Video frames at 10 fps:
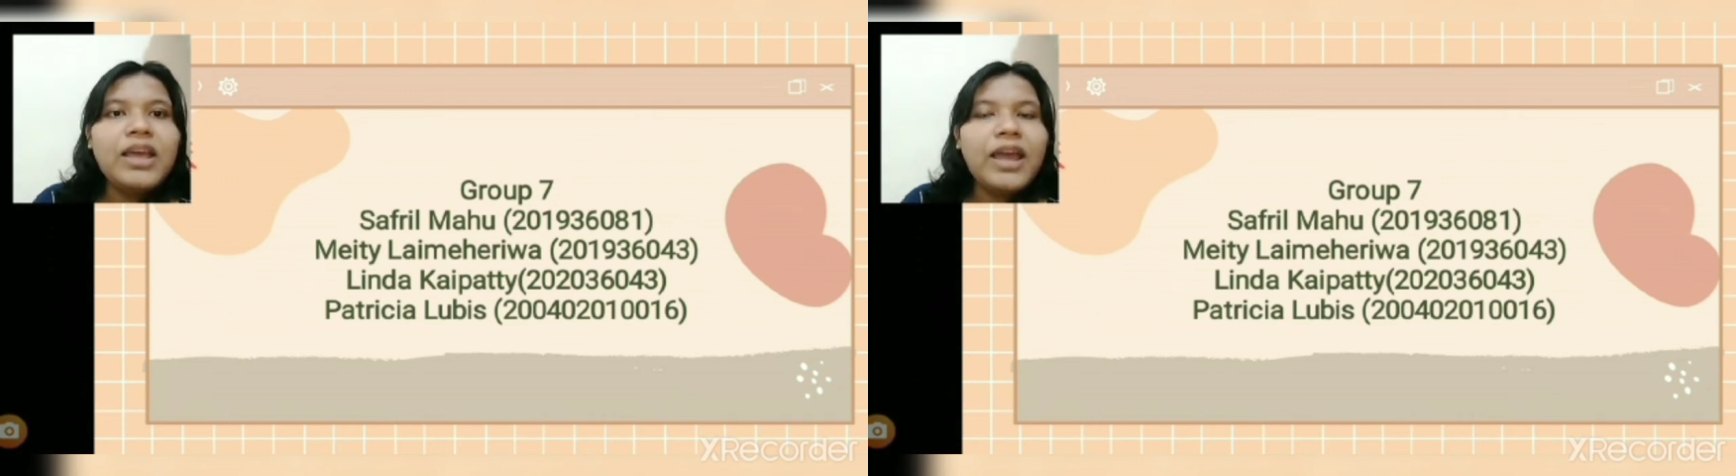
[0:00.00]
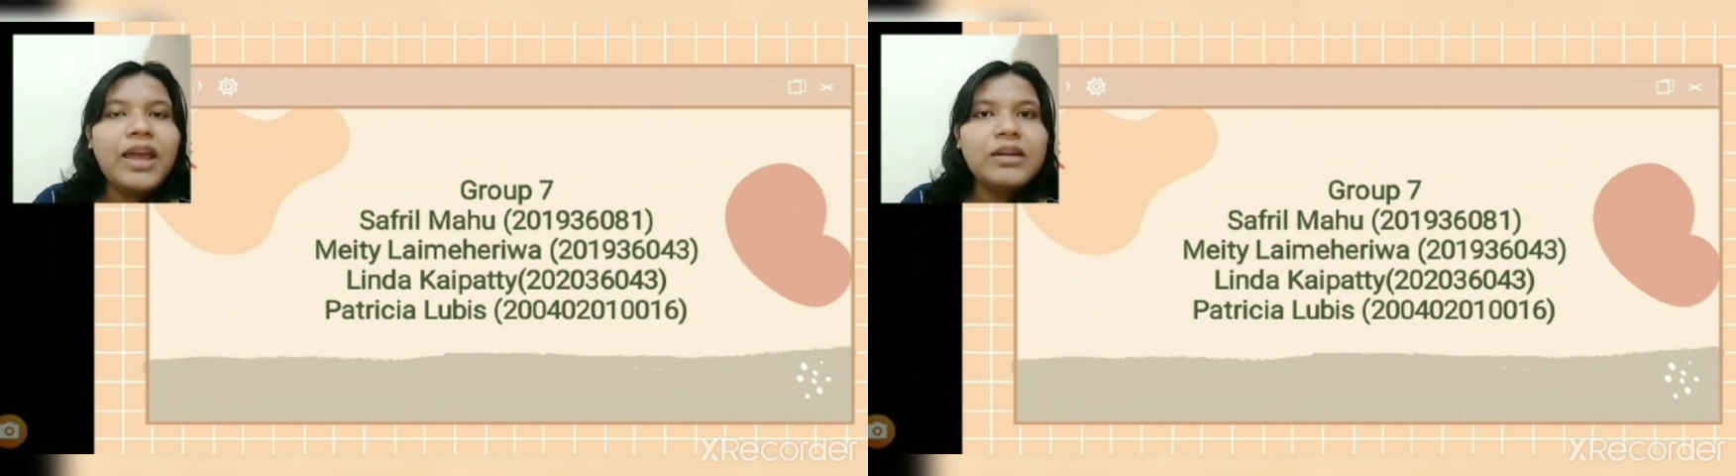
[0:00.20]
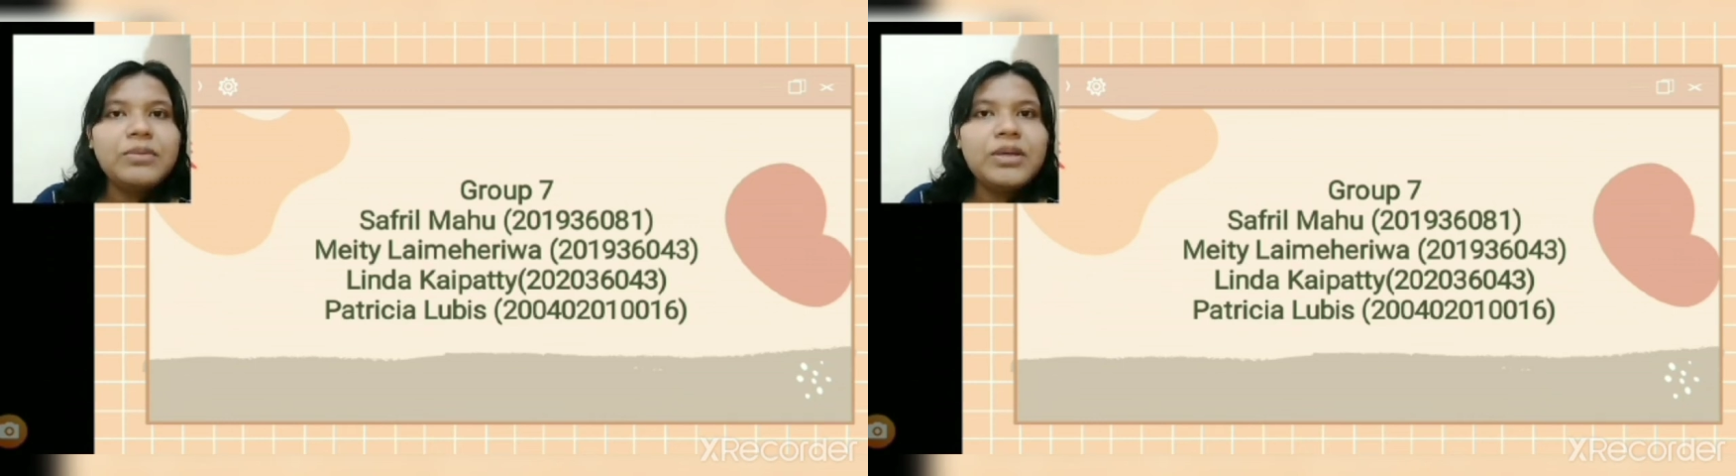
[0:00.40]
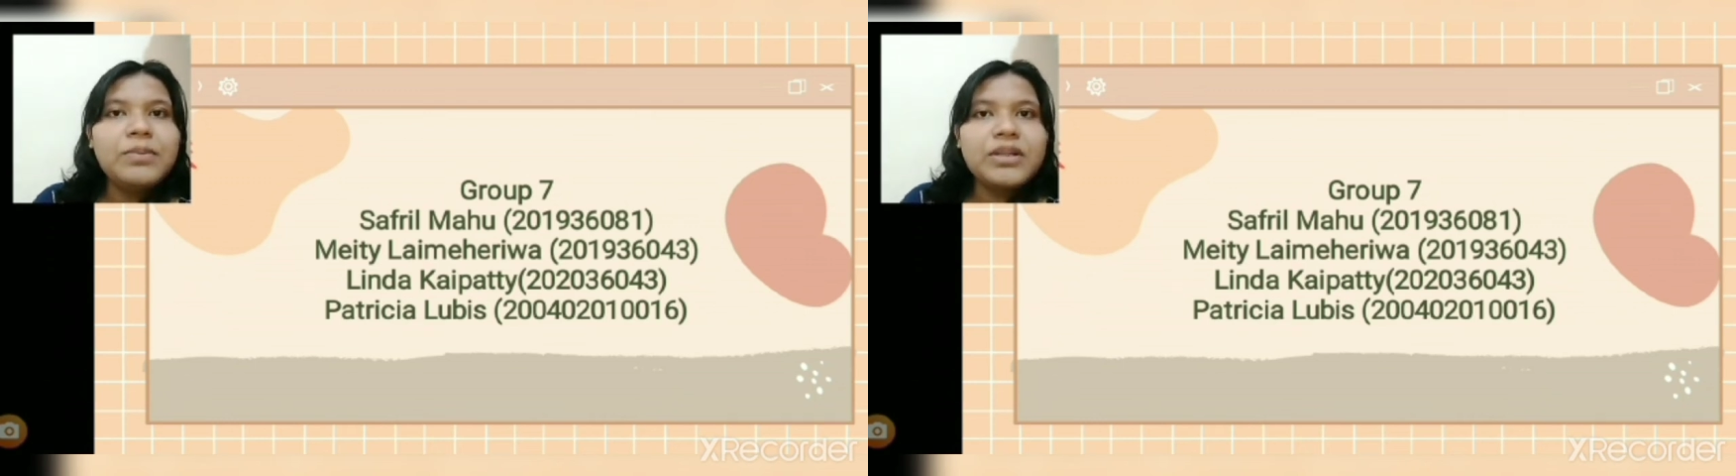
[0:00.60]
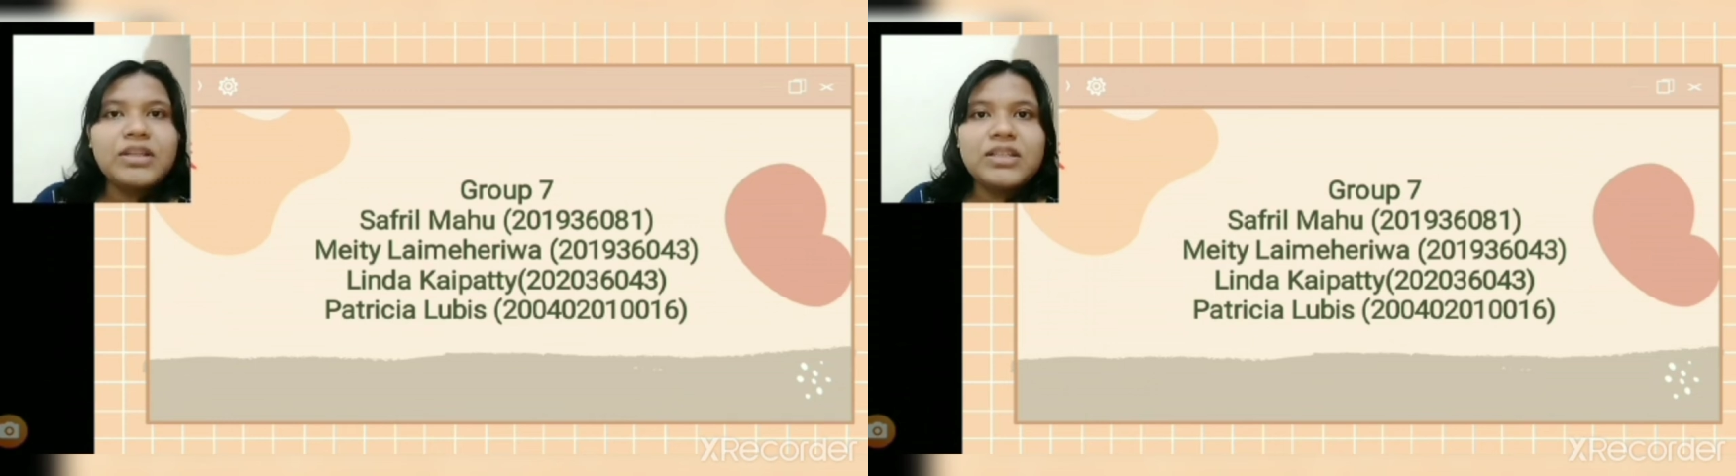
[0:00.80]
and me
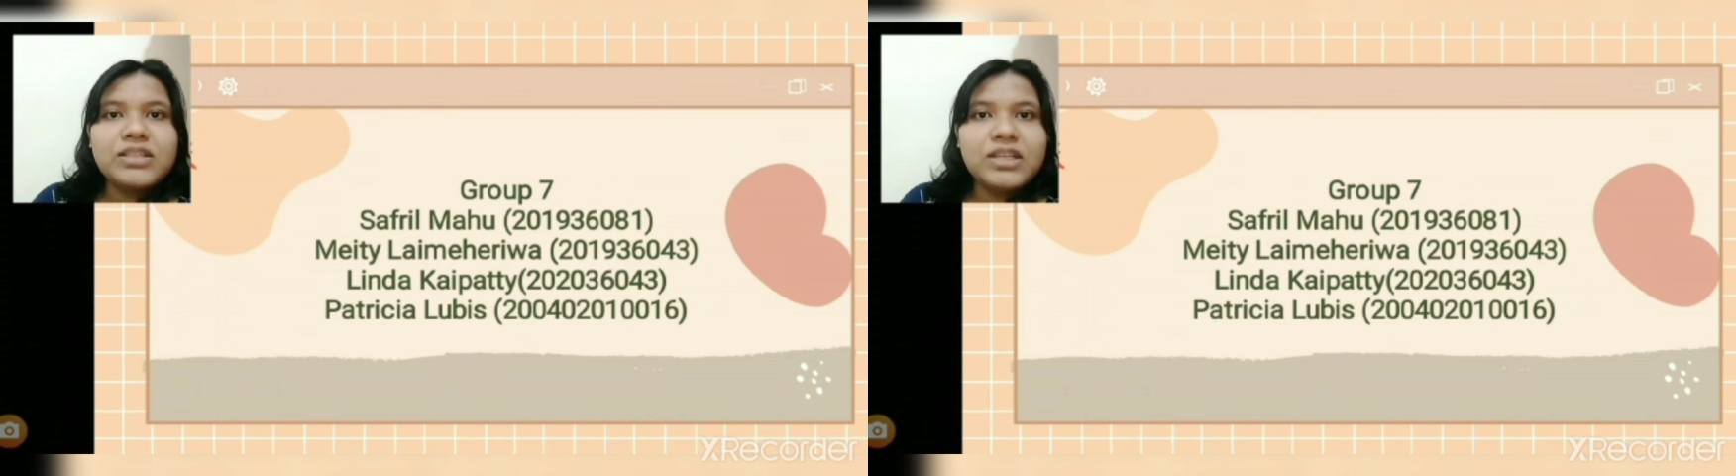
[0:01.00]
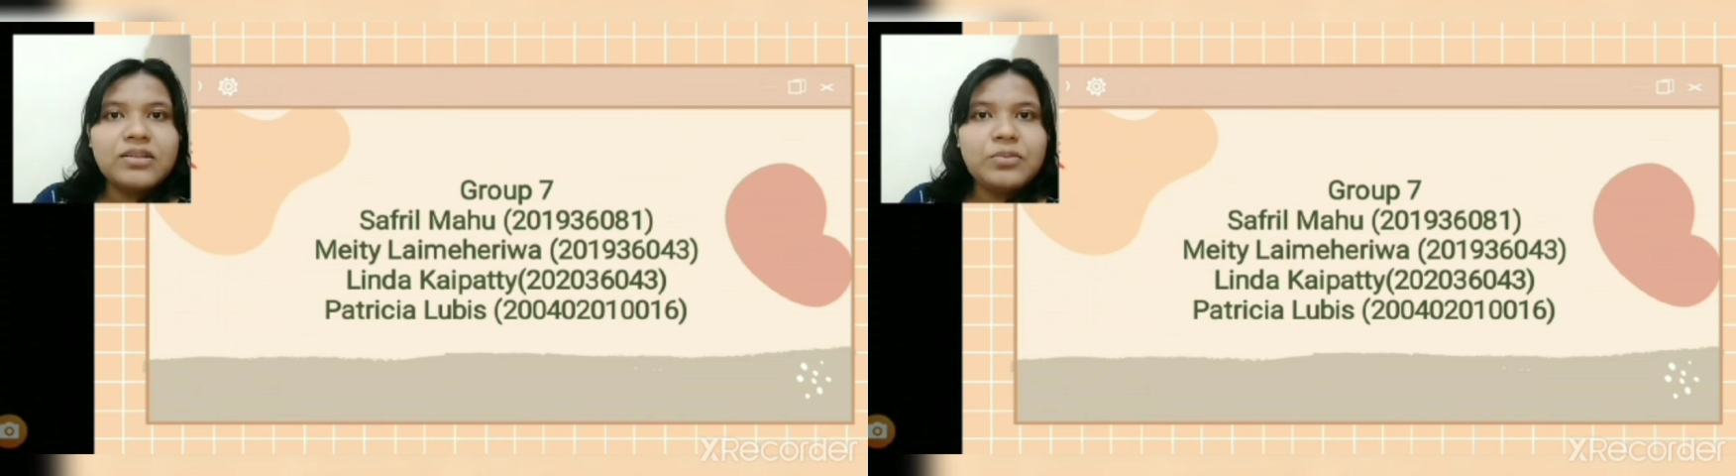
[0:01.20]
Patricia